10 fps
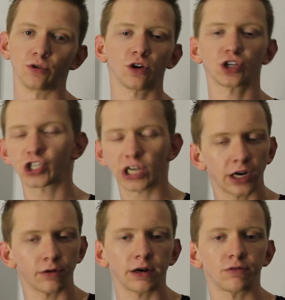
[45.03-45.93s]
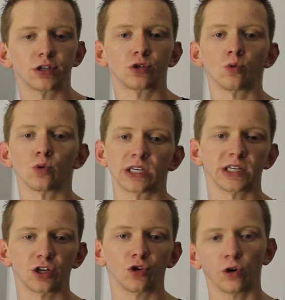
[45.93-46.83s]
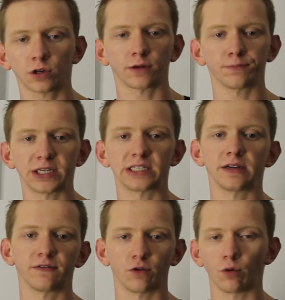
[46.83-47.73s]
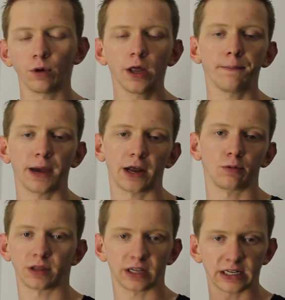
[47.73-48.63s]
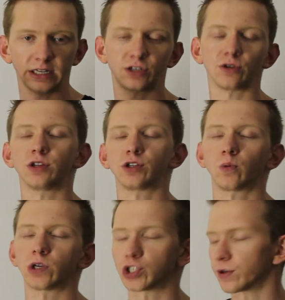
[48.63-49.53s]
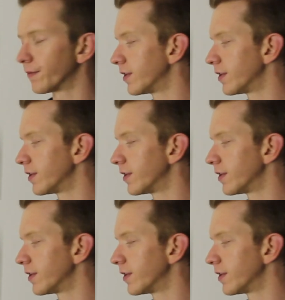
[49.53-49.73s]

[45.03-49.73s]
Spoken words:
You're not sharing resources and you're not competing for bandwidth, at least to the switch.